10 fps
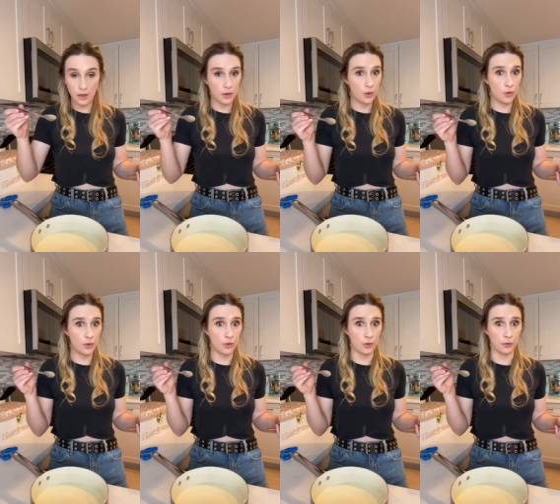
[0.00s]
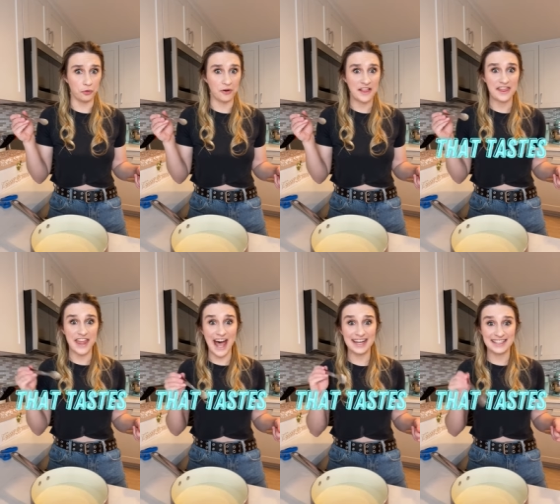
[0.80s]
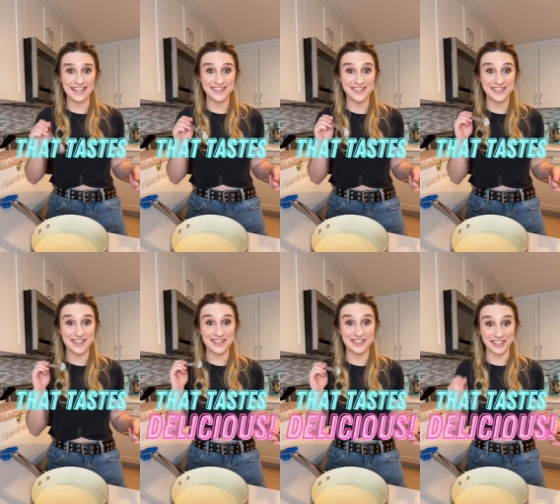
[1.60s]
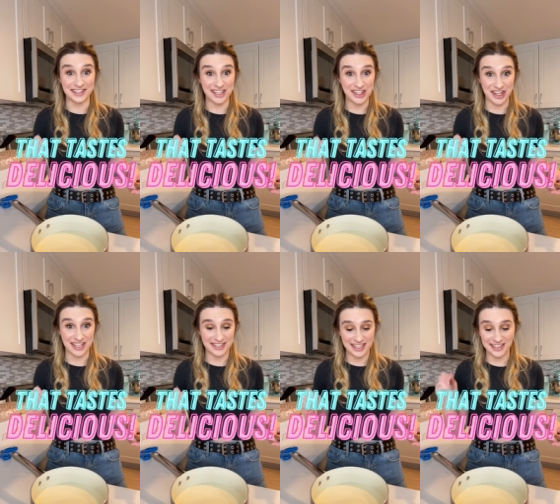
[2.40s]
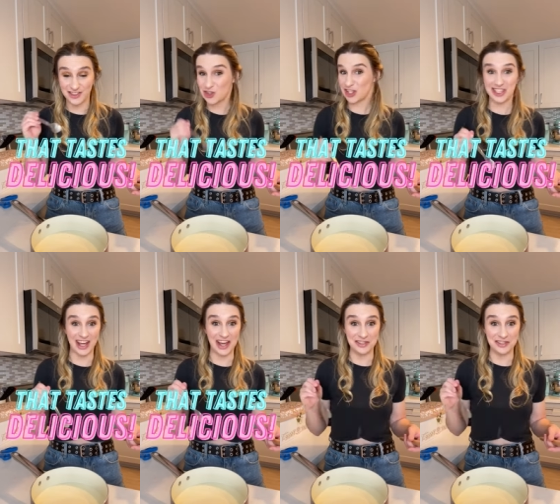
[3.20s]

Ooh, that tastes delicious. Tastes just like ice